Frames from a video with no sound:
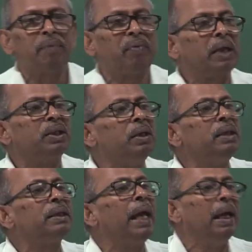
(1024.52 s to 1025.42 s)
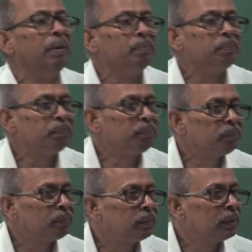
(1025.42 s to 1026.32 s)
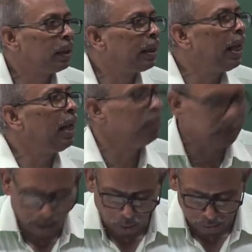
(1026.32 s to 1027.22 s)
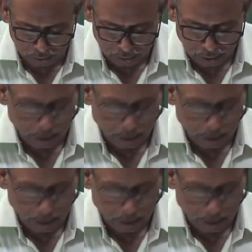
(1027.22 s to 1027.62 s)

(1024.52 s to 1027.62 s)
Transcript: the fraction is K, Km is the loss